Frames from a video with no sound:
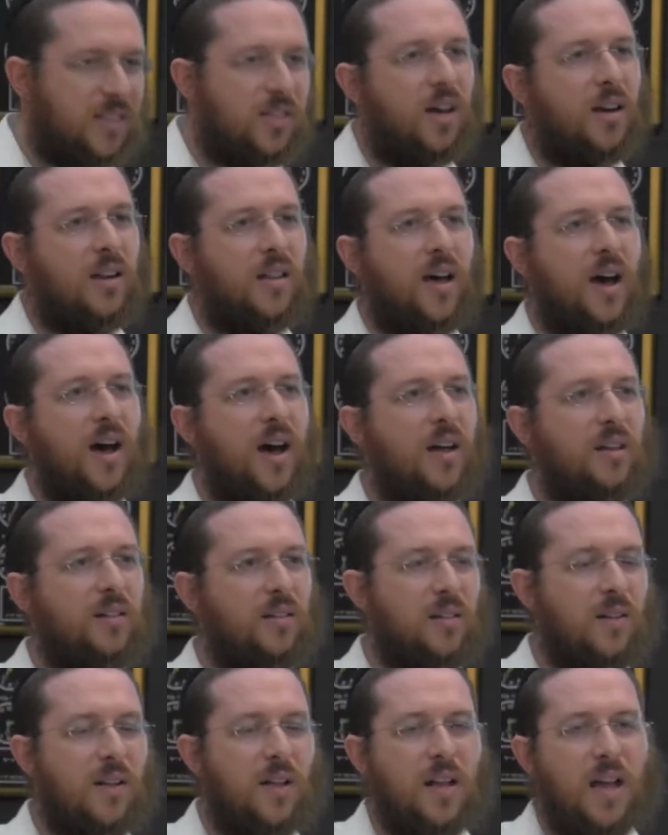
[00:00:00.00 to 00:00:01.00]
side of the
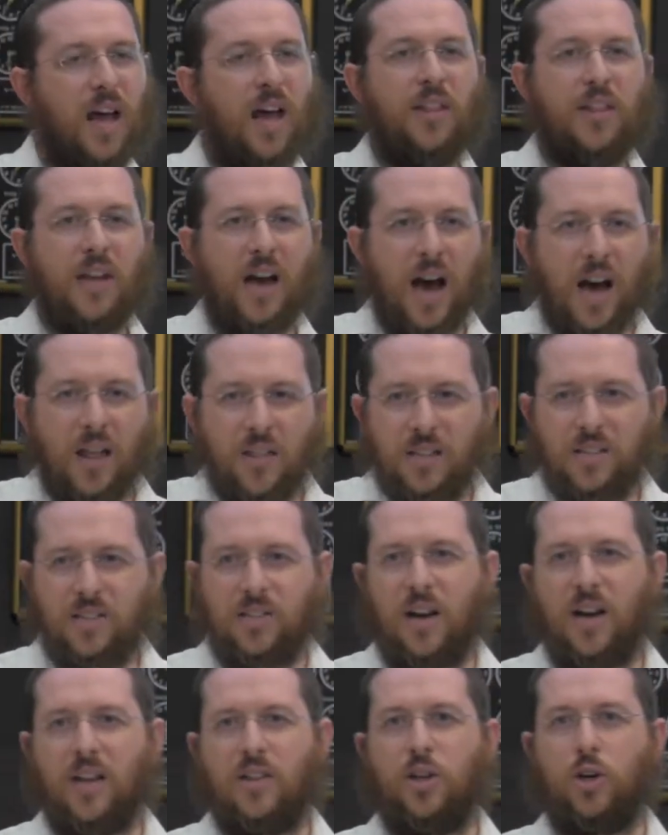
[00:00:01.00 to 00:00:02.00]
heart, and the other
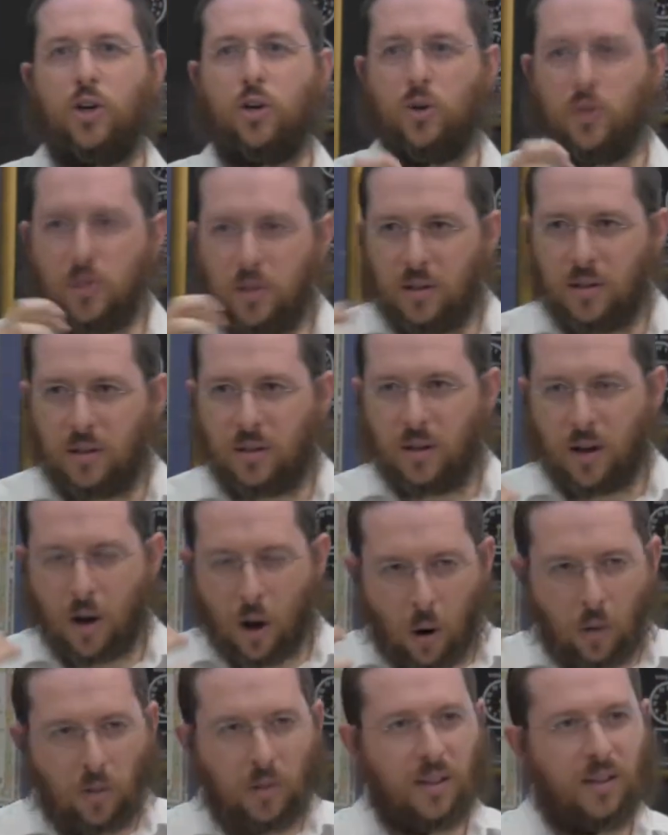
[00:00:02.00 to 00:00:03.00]
side, the good,
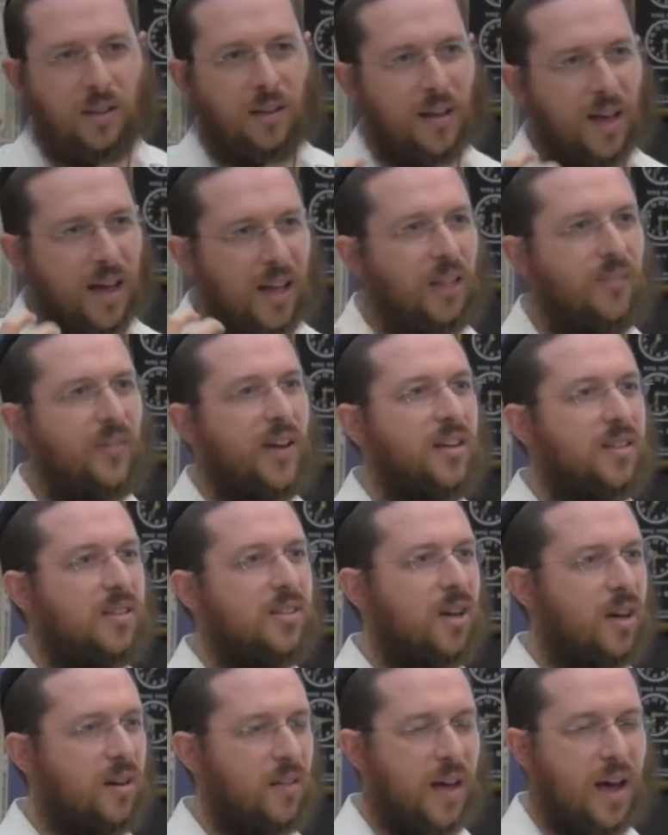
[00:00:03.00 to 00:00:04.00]
holy, elevated
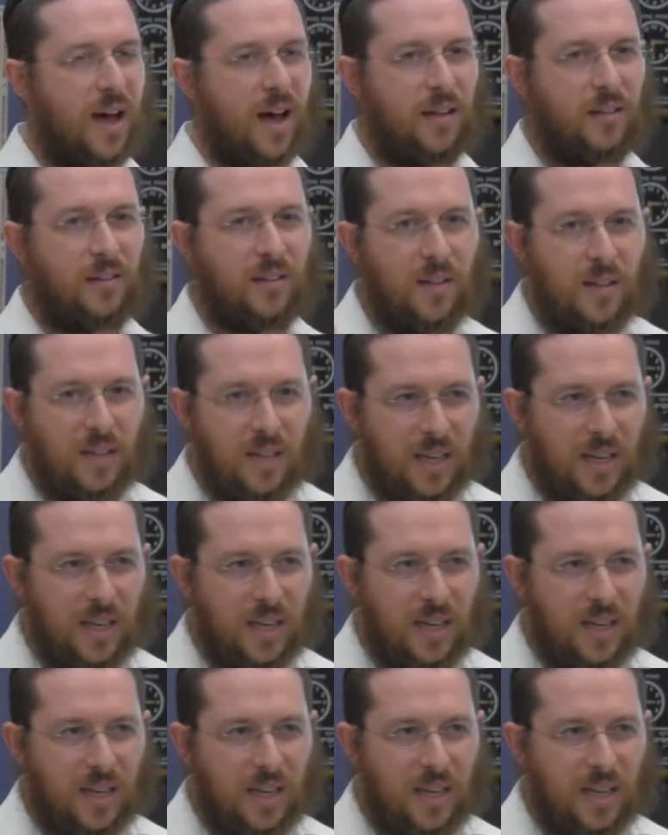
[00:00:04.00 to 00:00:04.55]
side of the heart,